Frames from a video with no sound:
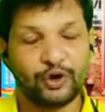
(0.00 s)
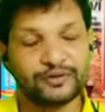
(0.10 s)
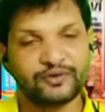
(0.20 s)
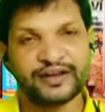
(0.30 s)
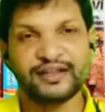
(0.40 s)

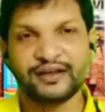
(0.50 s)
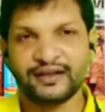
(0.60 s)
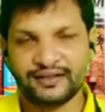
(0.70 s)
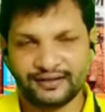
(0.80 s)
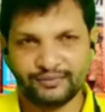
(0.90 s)
Not for
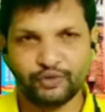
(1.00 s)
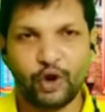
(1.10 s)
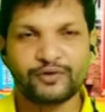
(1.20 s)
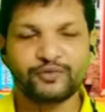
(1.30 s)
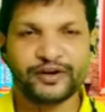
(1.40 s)

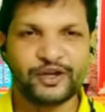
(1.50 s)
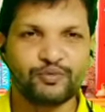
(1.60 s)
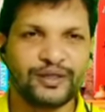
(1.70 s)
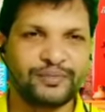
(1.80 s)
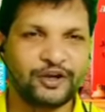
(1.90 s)

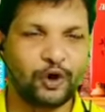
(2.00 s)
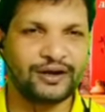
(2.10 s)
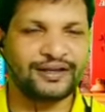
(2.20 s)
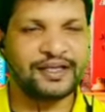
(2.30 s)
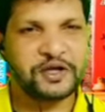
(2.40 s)
human being
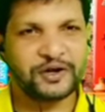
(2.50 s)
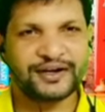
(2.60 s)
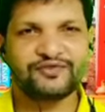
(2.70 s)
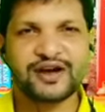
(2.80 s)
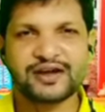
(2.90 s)
only,
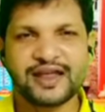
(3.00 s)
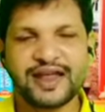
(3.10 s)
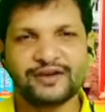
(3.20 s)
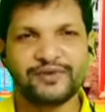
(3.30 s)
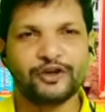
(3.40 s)

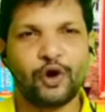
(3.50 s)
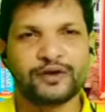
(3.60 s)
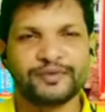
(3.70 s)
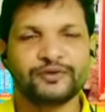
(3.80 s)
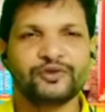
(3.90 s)
definitely it will
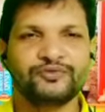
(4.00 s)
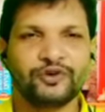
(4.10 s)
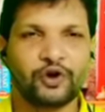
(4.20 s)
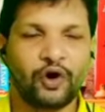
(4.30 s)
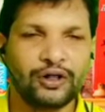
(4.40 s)
not be good
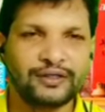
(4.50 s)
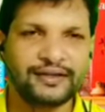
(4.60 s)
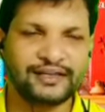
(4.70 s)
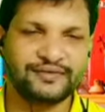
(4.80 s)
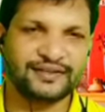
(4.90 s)
for all
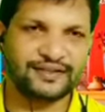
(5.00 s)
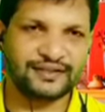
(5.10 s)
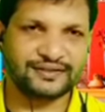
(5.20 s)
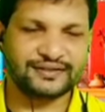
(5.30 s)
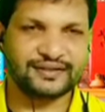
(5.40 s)
the living
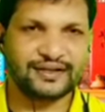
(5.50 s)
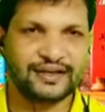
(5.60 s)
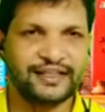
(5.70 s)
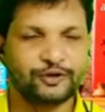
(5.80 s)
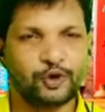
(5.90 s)
things,
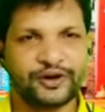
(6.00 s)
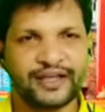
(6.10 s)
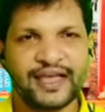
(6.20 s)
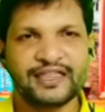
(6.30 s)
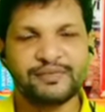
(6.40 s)

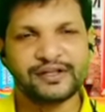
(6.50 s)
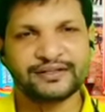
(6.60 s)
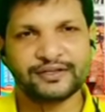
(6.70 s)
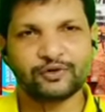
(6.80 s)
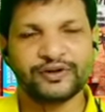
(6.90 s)
including
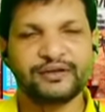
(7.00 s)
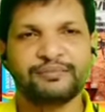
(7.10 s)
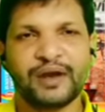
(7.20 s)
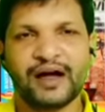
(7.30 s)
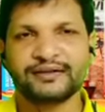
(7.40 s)
animals,
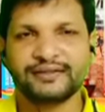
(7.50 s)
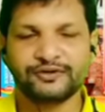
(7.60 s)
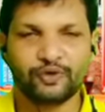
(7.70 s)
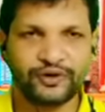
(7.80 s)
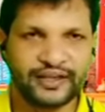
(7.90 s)
including plants,
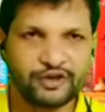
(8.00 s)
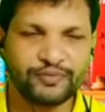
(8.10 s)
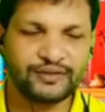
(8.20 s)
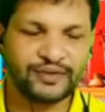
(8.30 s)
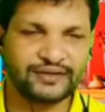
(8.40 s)
including
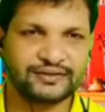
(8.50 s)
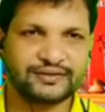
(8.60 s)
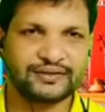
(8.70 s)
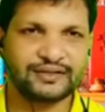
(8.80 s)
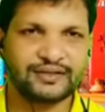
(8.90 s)
human
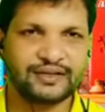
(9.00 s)
beings.